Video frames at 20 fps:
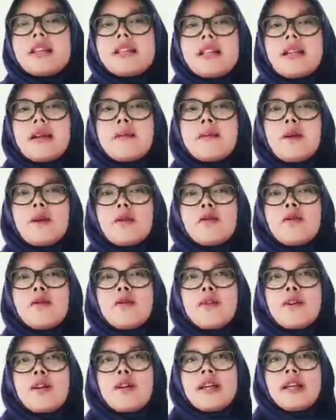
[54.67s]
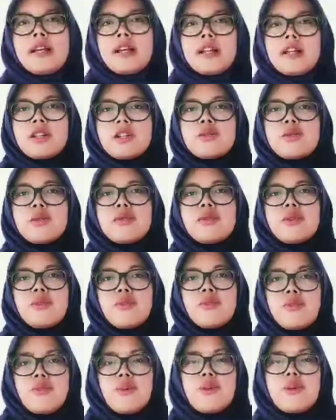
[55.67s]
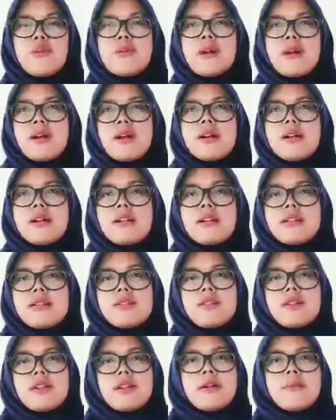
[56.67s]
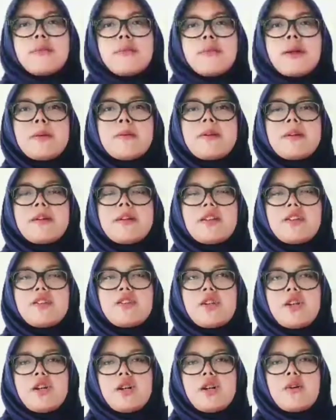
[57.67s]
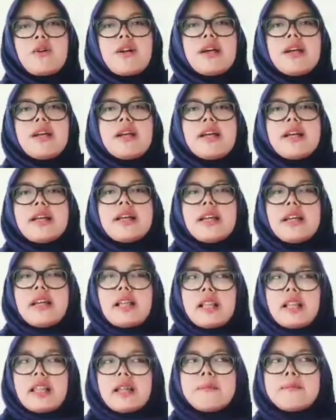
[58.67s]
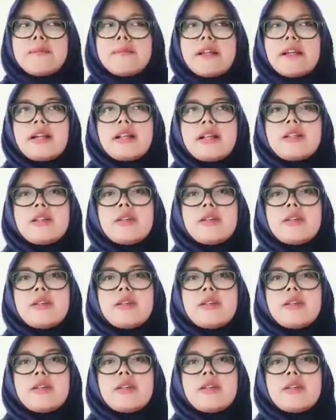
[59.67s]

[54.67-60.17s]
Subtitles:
Some of English written form are illustrated by financial claim that